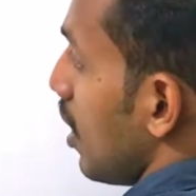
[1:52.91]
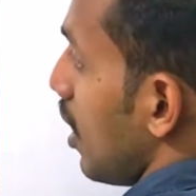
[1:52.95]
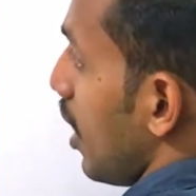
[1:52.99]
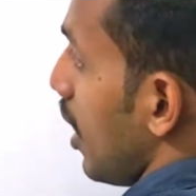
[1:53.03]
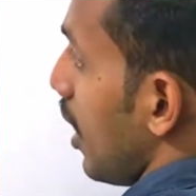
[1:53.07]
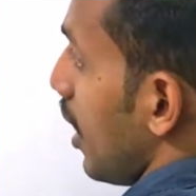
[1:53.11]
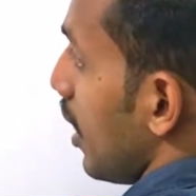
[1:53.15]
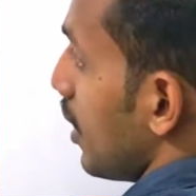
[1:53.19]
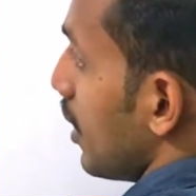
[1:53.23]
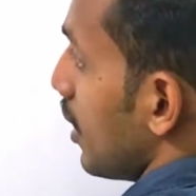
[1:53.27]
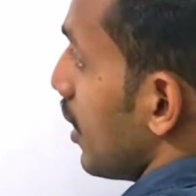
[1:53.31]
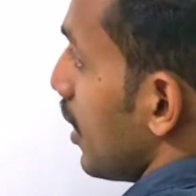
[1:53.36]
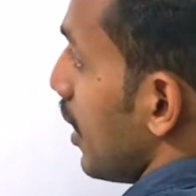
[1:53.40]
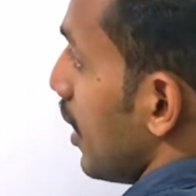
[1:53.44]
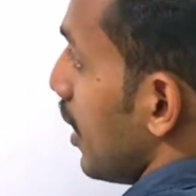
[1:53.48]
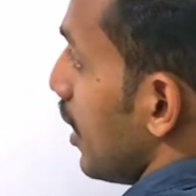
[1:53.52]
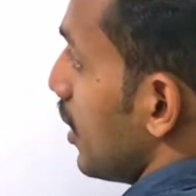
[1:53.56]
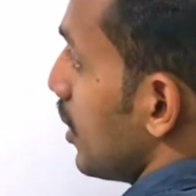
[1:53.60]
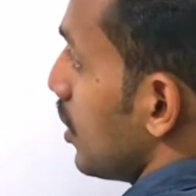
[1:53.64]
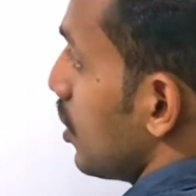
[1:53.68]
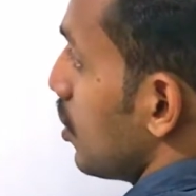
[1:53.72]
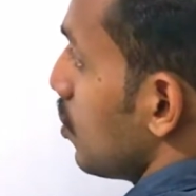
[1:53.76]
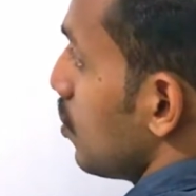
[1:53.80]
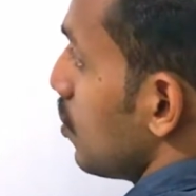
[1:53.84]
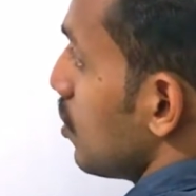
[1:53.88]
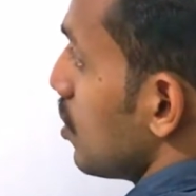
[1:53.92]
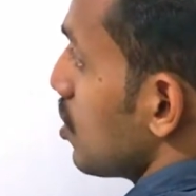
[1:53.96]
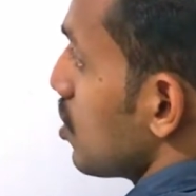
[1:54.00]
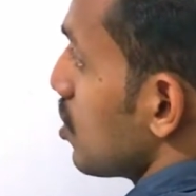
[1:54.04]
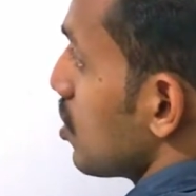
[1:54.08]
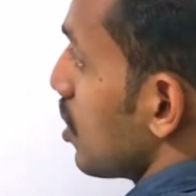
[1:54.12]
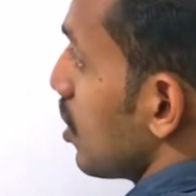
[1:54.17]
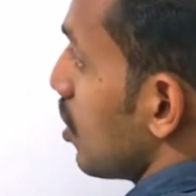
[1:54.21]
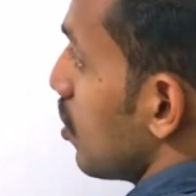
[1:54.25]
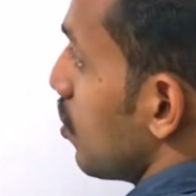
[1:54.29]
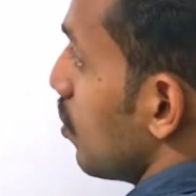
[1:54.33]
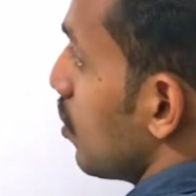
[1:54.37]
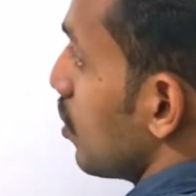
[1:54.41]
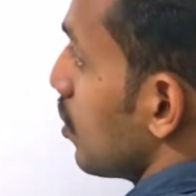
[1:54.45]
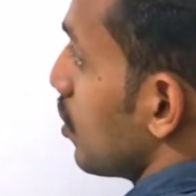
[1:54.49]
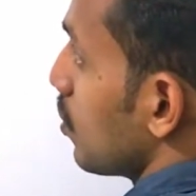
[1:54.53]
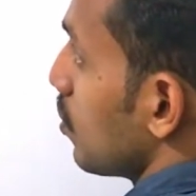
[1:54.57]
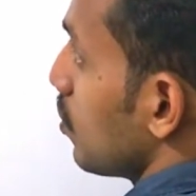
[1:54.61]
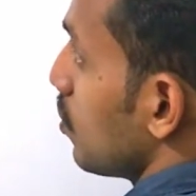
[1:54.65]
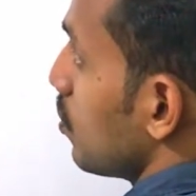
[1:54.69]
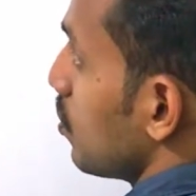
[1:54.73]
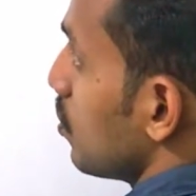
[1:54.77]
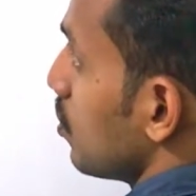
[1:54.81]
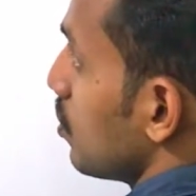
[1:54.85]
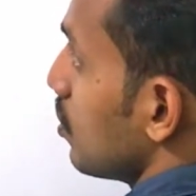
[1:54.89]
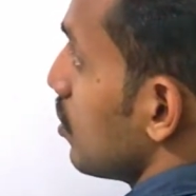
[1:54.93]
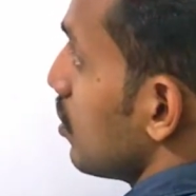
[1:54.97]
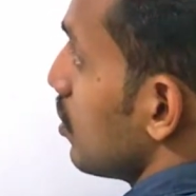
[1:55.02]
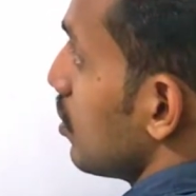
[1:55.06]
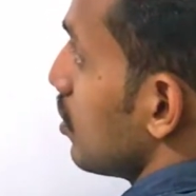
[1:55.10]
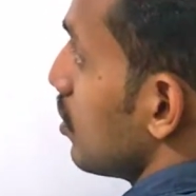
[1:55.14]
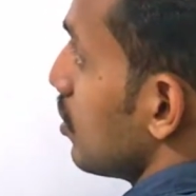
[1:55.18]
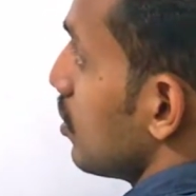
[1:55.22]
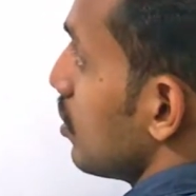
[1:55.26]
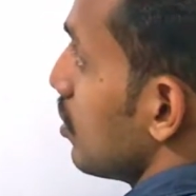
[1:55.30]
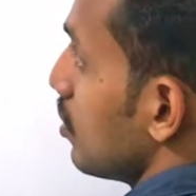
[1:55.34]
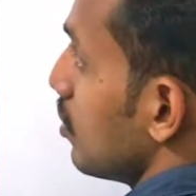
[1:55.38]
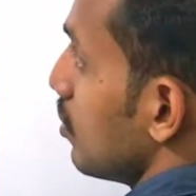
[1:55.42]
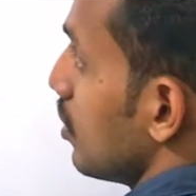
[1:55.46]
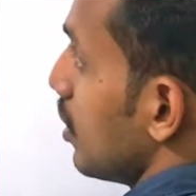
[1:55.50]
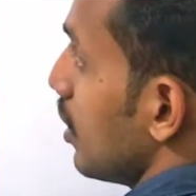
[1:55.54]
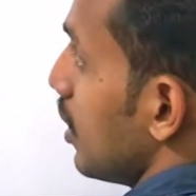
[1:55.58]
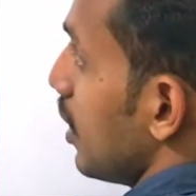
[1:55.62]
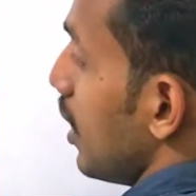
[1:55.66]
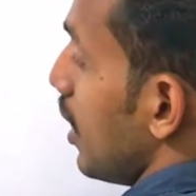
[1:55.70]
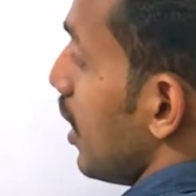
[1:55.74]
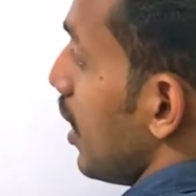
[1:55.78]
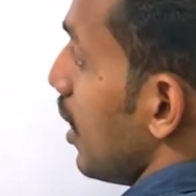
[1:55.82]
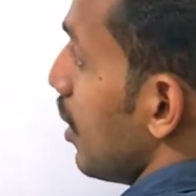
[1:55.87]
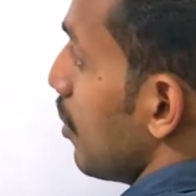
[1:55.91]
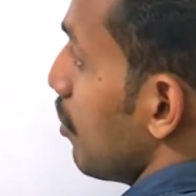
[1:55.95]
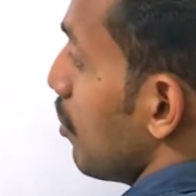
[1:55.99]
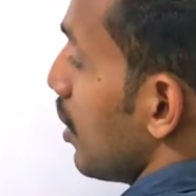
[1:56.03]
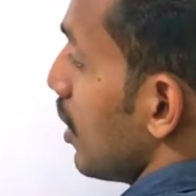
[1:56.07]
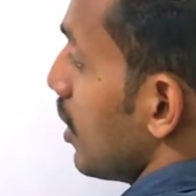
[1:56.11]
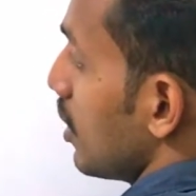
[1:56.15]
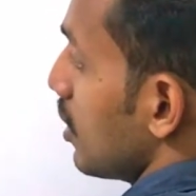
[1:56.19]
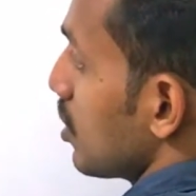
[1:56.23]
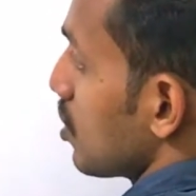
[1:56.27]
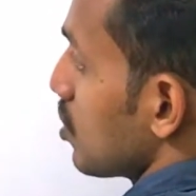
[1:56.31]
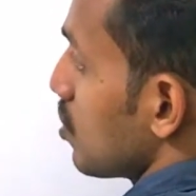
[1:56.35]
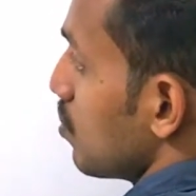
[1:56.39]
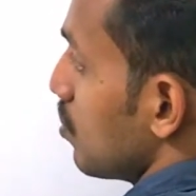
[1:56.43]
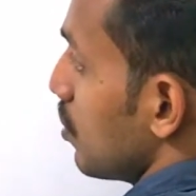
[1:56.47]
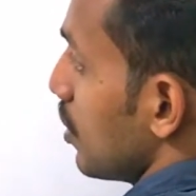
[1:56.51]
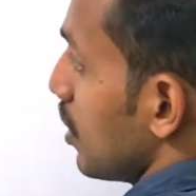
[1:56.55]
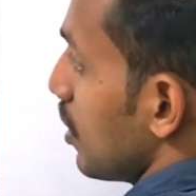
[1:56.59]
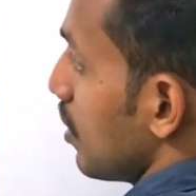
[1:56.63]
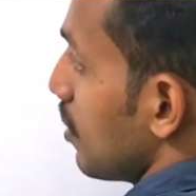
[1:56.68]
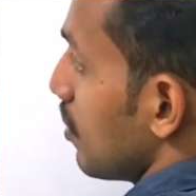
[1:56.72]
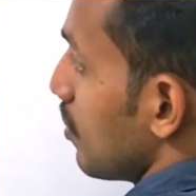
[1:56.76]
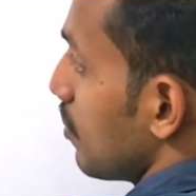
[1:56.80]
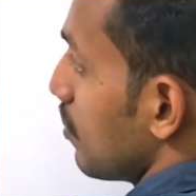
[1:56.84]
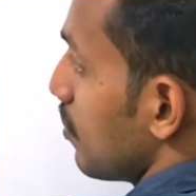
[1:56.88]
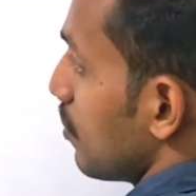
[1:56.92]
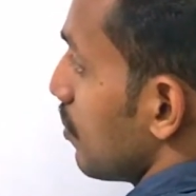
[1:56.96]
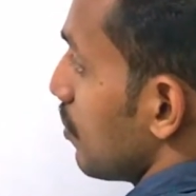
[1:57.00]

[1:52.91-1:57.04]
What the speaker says: and A2 is equal to A minus B.